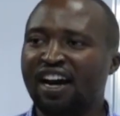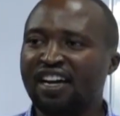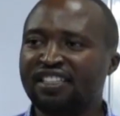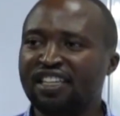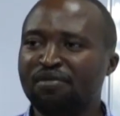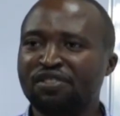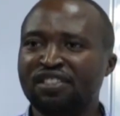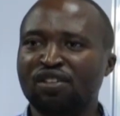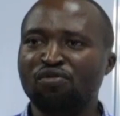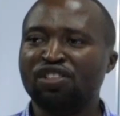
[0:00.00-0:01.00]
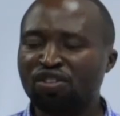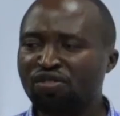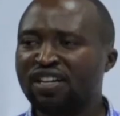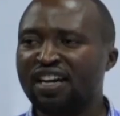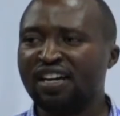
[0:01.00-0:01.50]
items with
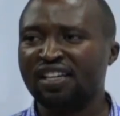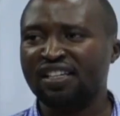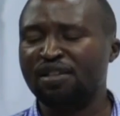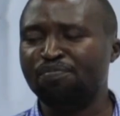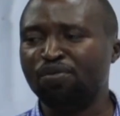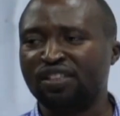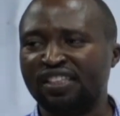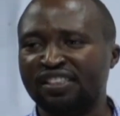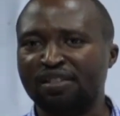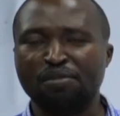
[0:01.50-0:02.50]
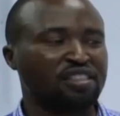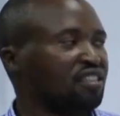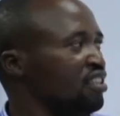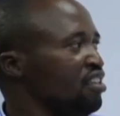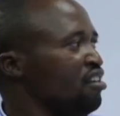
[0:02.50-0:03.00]
order important,
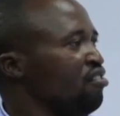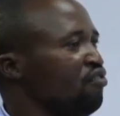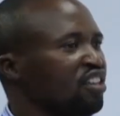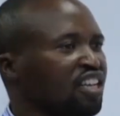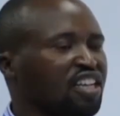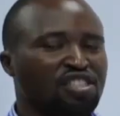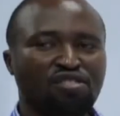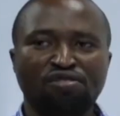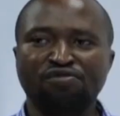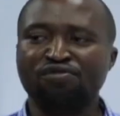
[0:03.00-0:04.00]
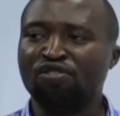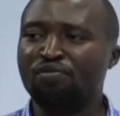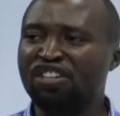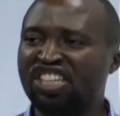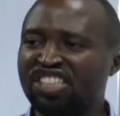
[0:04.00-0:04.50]
but for the case of
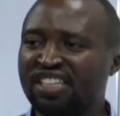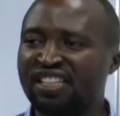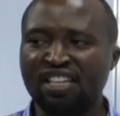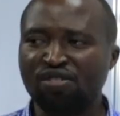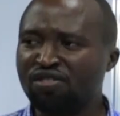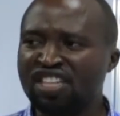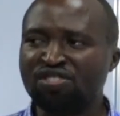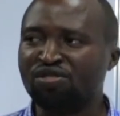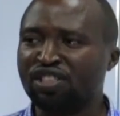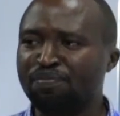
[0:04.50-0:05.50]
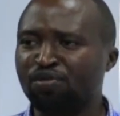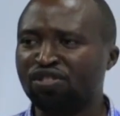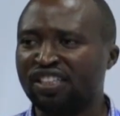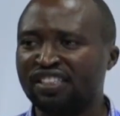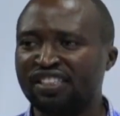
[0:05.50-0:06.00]
combination, the order is not
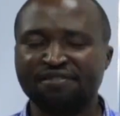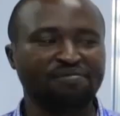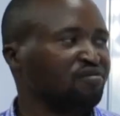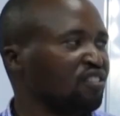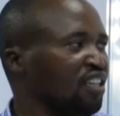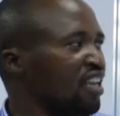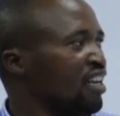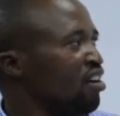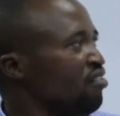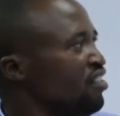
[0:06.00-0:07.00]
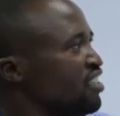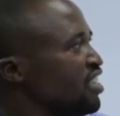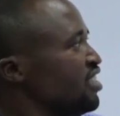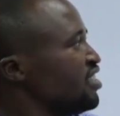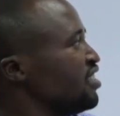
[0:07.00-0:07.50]
important. Now, in this
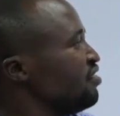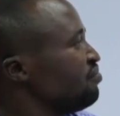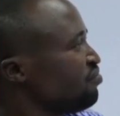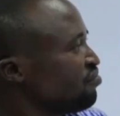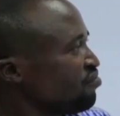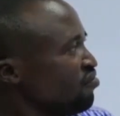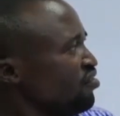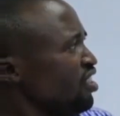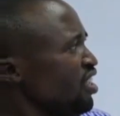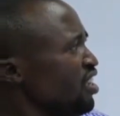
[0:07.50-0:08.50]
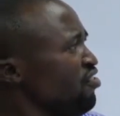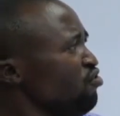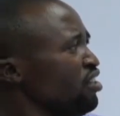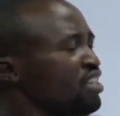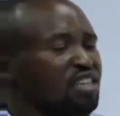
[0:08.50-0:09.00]
case, if
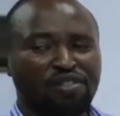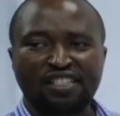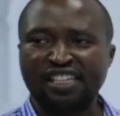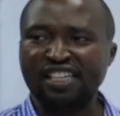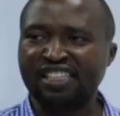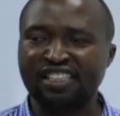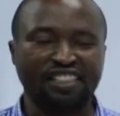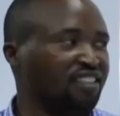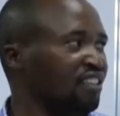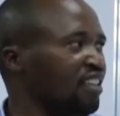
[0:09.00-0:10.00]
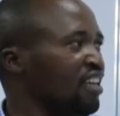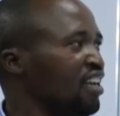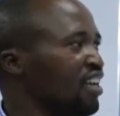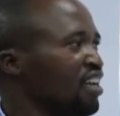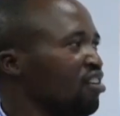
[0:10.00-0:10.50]
you are dealing with a selection
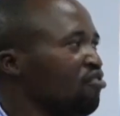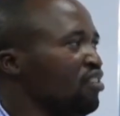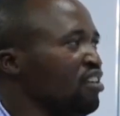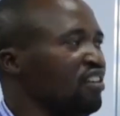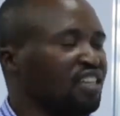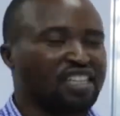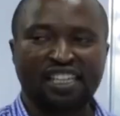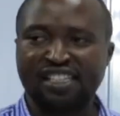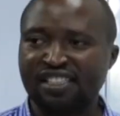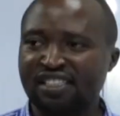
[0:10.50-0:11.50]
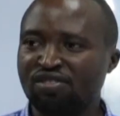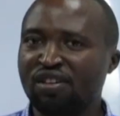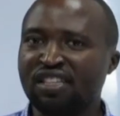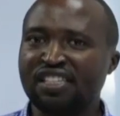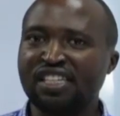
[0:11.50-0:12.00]
of given letters, you
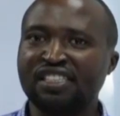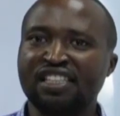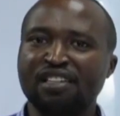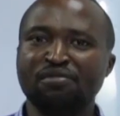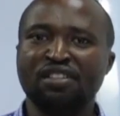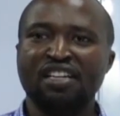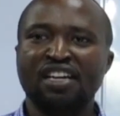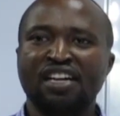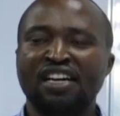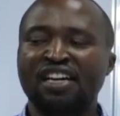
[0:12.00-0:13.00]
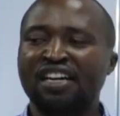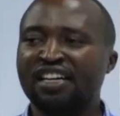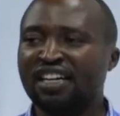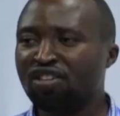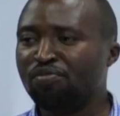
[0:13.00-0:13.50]
can select them
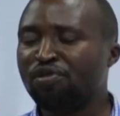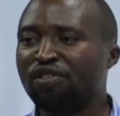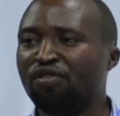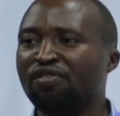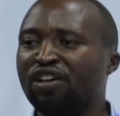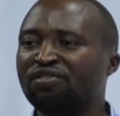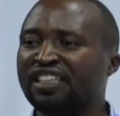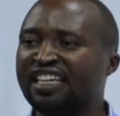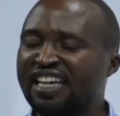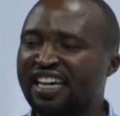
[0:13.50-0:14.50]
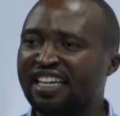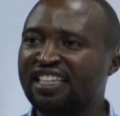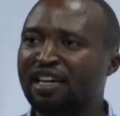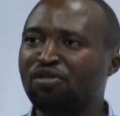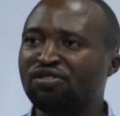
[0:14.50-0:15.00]
randomly without
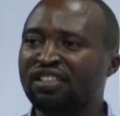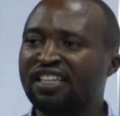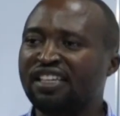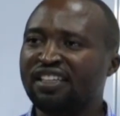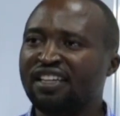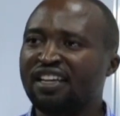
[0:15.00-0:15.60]
caring about the